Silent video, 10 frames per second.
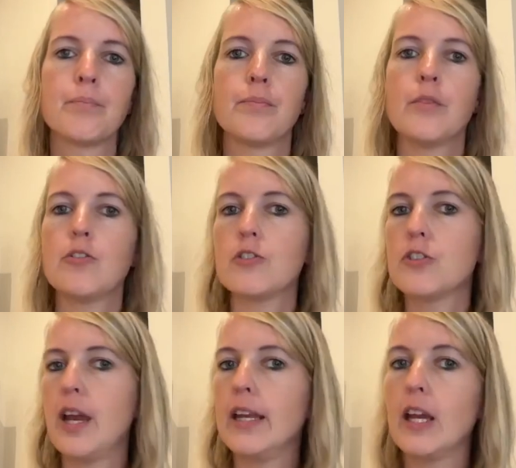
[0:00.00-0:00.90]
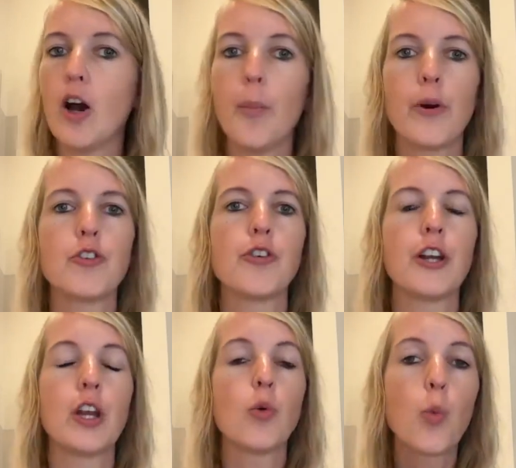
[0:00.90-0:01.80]
This is signing up or
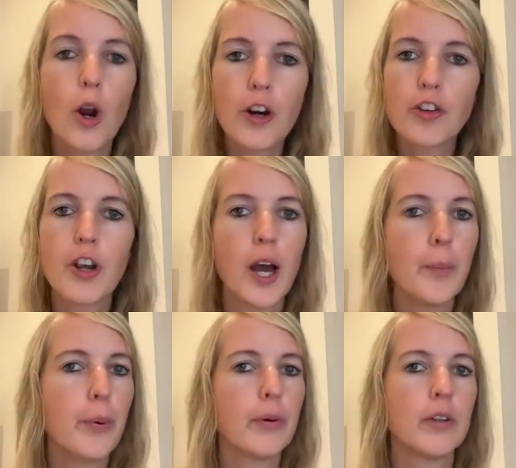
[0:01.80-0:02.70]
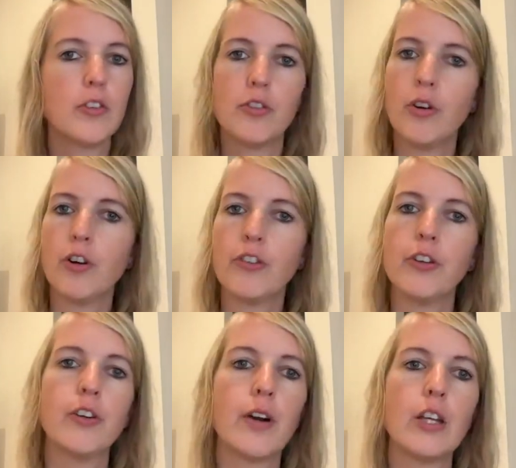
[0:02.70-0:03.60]
joining a workshop. This is all
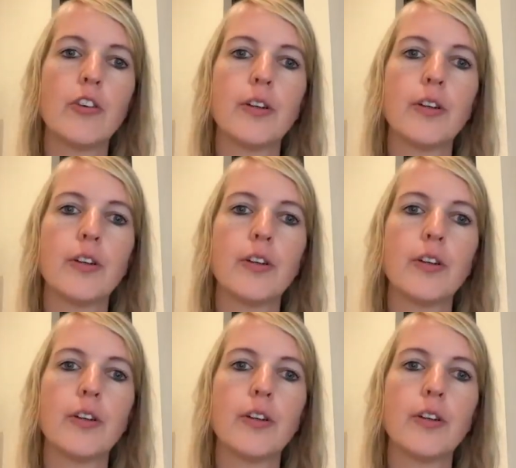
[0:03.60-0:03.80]
consideration.